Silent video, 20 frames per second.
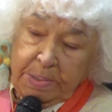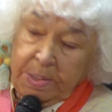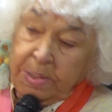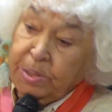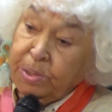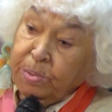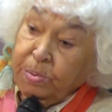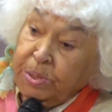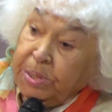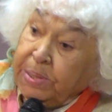
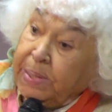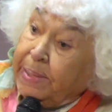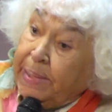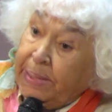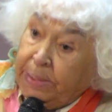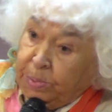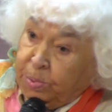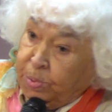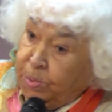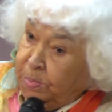she was a
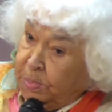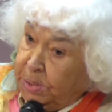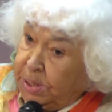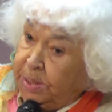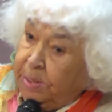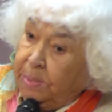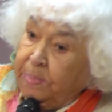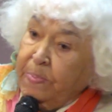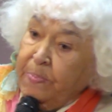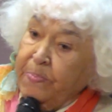great
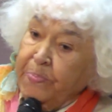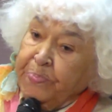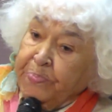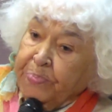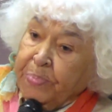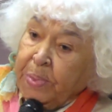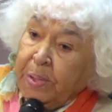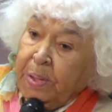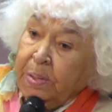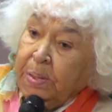woman.
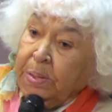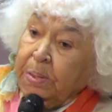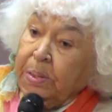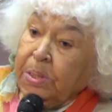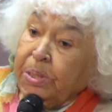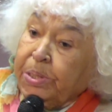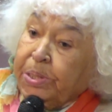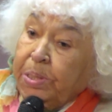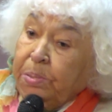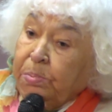
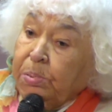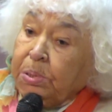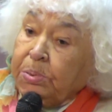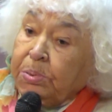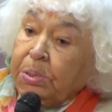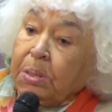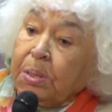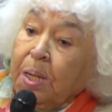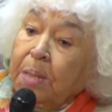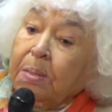She was
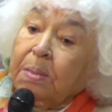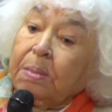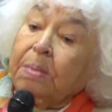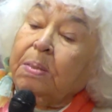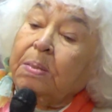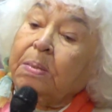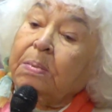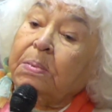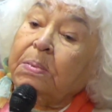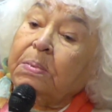a...
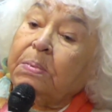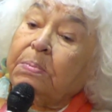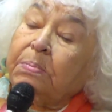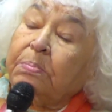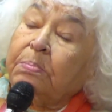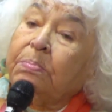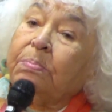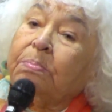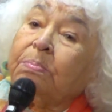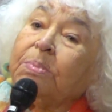
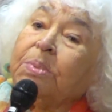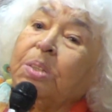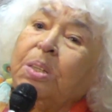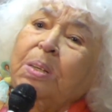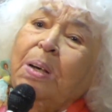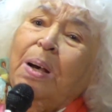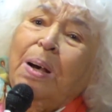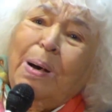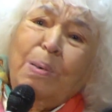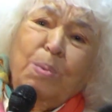
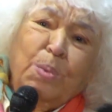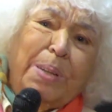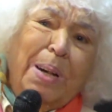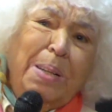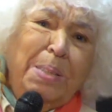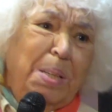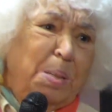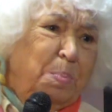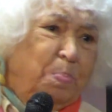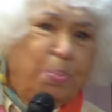How
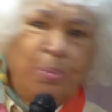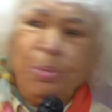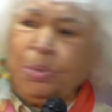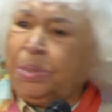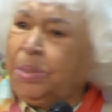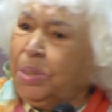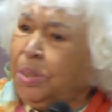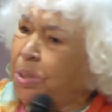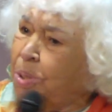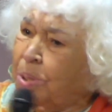can I put
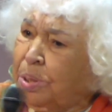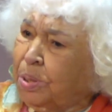this?